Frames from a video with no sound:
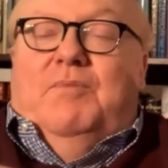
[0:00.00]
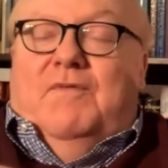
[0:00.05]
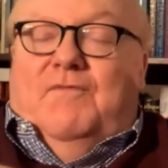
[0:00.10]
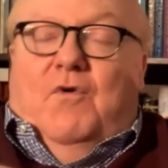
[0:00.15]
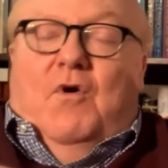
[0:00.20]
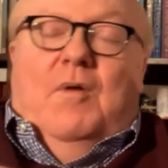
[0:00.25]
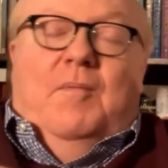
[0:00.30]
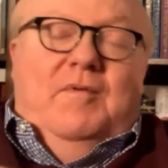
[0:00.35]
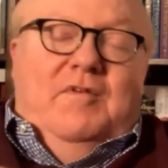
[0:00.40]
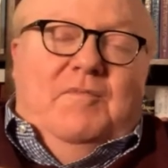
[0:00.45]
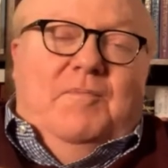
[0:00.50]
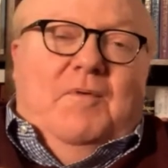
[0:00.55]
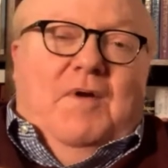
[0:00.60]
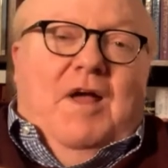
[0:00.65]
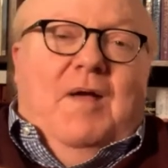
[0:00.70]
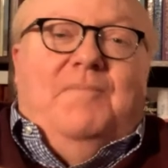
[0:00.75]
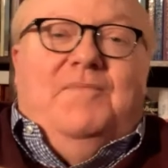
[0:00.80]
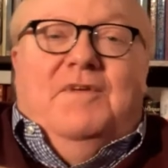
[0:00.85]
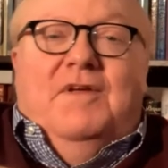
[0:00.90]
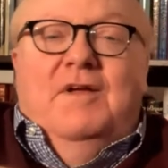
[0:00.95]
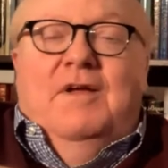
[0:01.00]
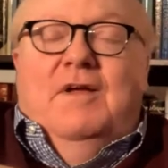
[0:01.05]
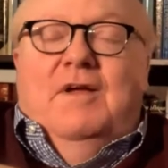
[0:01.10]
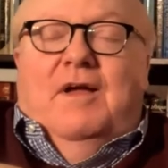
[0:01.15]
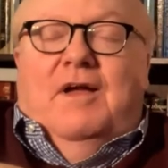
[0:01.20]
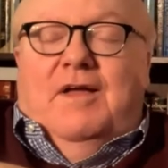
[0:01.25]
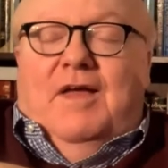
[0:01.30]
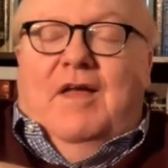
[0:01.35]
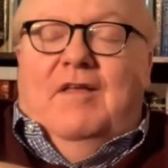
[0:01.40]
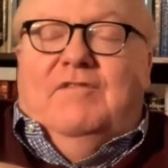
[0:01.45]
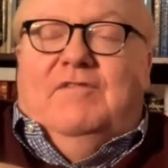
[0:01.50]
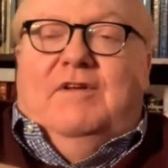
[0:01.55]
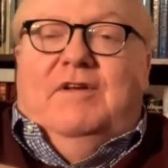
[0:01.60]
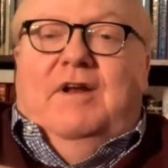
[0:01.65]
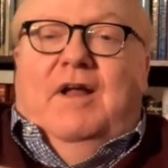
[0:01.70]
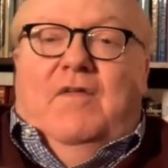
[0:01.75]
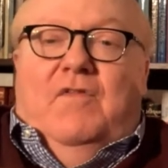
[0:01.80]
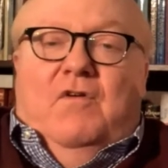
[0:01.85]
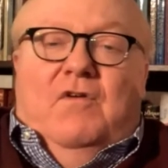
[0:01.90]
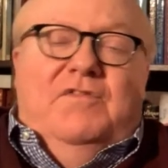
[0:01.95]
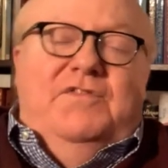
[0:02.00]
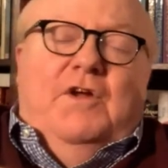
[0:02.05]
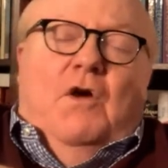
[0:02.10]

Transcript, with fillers: performance perhaps against another.